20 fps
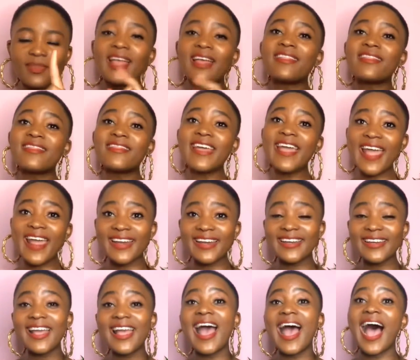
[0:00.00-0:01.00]
Then
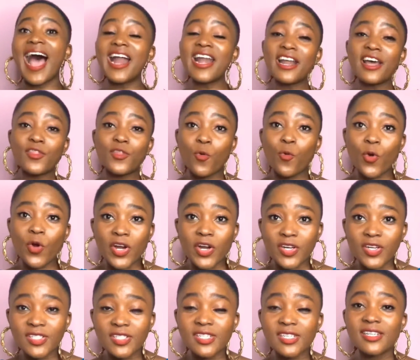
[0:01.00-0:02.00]
another
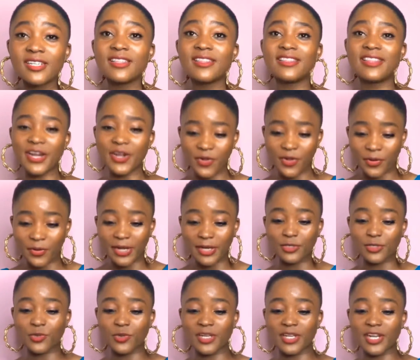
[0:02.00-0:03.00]
word that you're going to
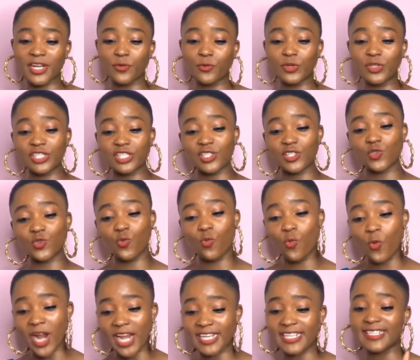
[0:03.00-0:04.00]
learn, which is
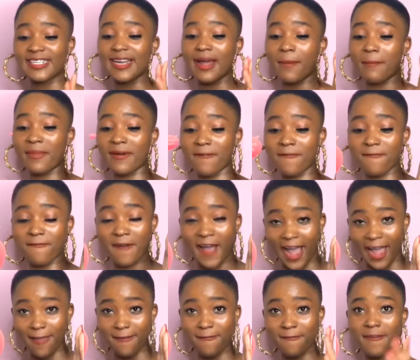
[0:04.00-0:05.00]
word number
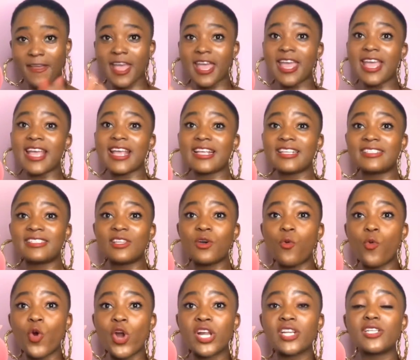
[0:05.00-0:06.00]
5, is the
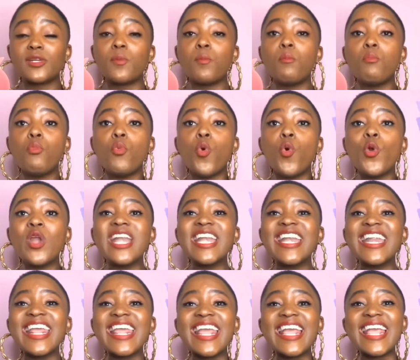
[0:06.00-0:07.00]
word
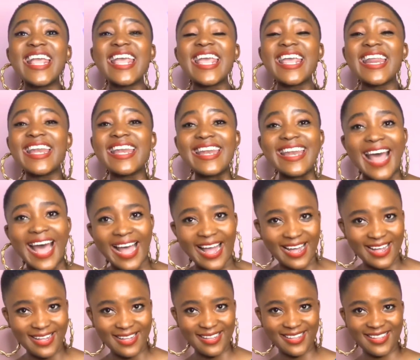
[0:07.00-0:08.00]
muningina.
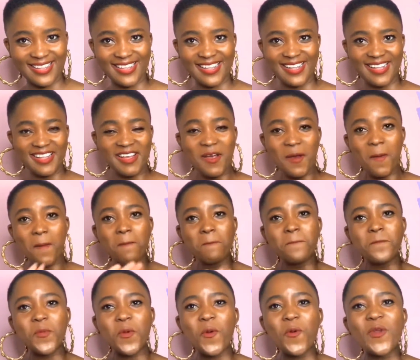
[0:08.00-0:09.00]

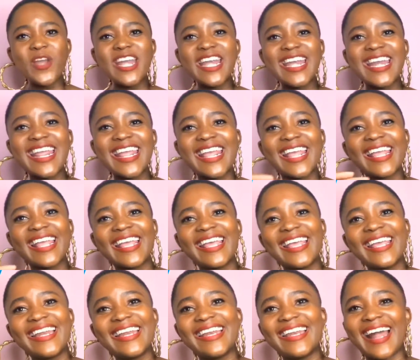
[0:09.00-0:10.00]

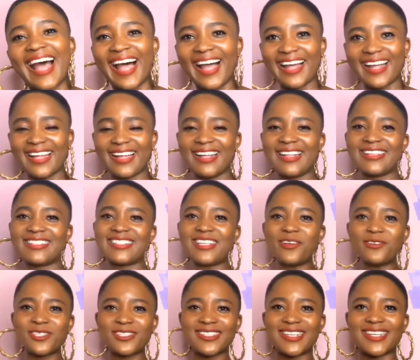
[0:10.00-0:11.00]
Muningina.
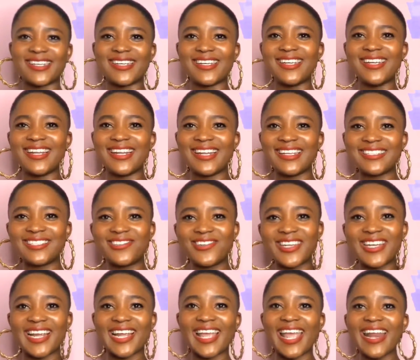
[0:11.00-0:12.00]
Sounds good. Let's do it
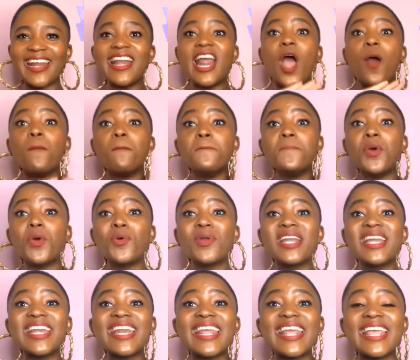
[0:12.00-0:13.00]
again.
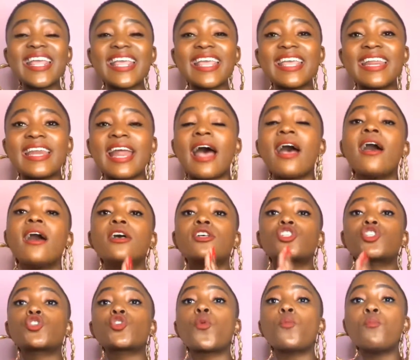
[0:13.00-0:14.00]
Muningina.
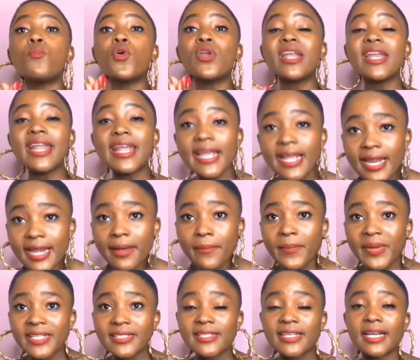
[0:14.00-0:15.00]
So muningina
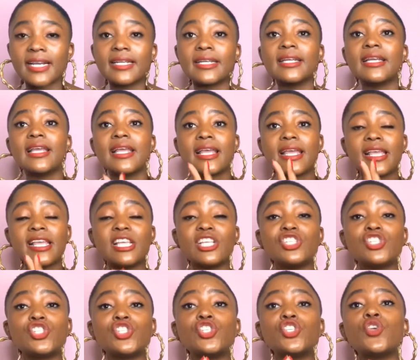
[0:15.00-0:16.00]
basically
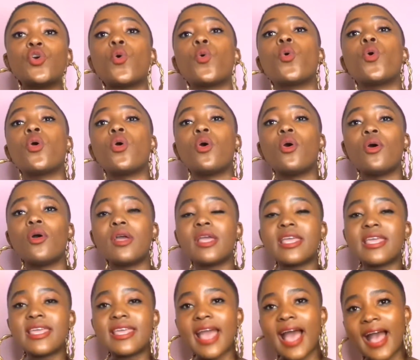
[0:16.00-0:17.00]
is your
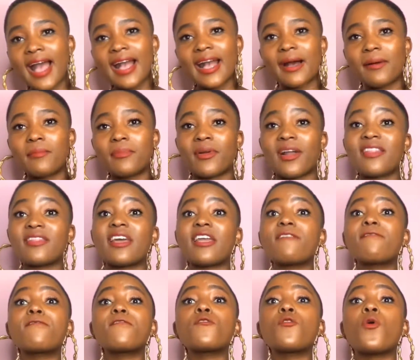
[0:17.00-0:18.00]
younger brother if
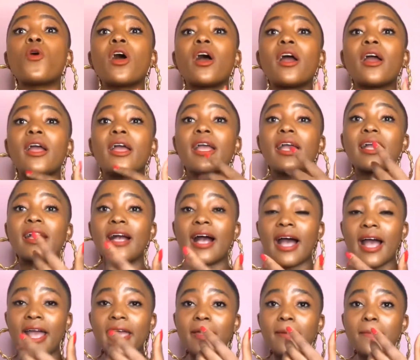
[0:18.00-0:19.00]
you are a guy,